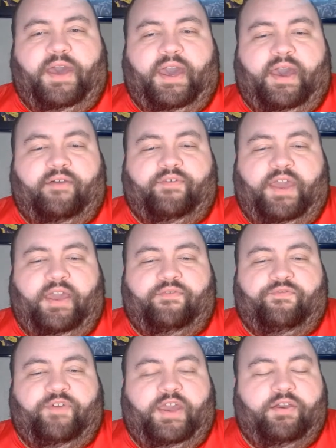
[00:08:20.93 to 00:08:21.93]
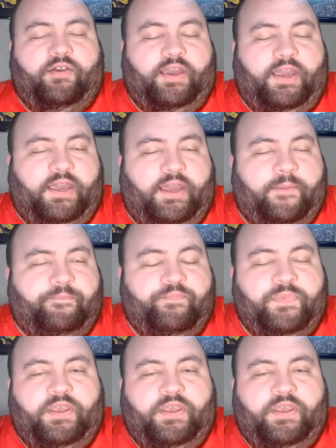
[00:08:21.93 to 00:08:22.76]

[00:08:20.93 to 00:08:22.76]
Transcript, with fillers: have a very